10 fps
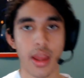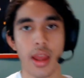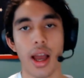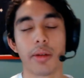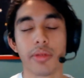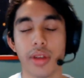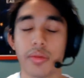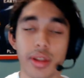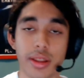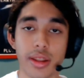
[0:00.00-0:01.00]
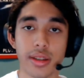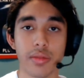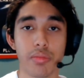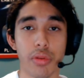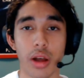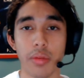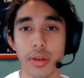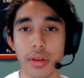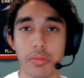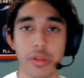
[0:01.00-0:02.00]
I'm going to upgrade this to probably
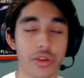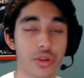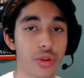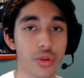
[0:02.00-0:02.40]
the new